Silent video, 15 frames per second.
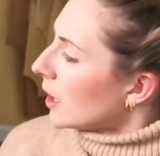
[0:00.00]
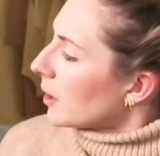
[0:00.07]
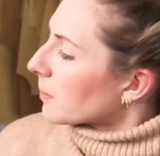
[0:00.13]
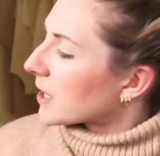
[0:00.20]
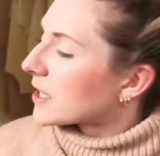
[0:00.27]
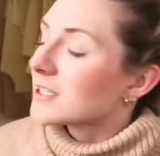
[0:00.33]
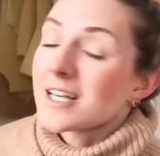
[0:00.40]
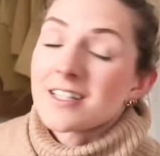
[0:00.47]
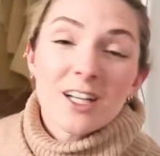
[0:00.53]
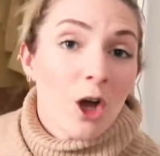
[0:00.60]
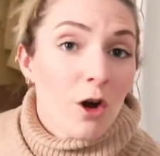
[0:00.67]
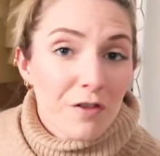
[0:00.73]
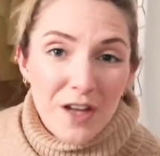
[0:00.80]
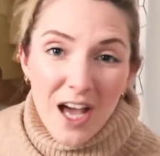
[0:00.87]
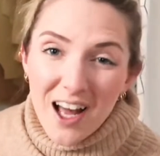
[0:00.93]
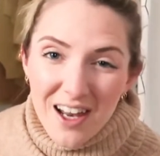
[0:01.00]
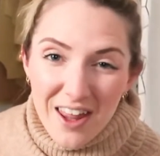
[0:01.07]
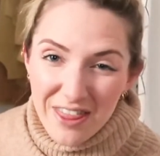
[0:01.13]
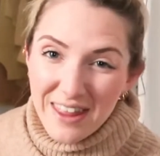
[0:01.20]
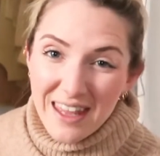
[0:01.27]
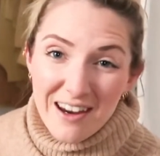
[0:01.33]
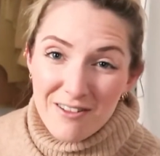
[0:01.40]
because there's a lot of colour
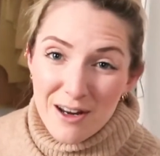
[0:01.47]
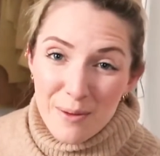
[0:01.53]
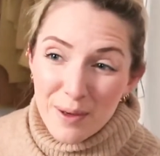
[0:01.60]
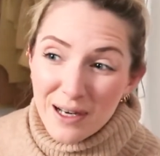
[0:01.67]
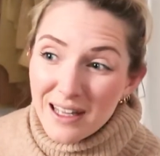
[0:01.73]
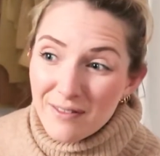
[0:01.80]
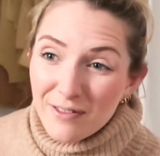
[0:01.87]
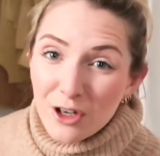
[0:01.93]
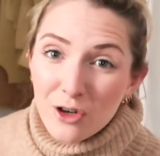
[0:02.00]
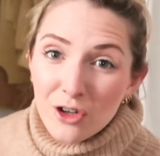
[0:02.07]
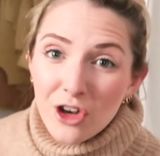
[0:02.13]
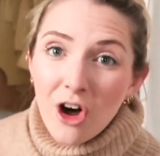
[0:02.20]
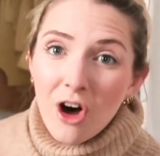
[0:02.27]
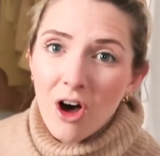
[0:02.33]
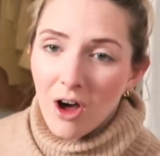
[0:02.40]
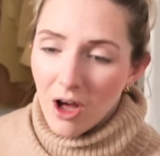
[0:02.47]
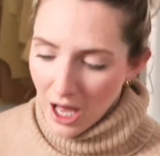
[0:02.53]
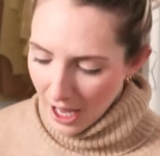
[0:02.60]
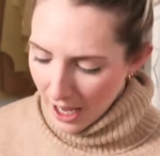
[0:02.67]
theory, believe it or not.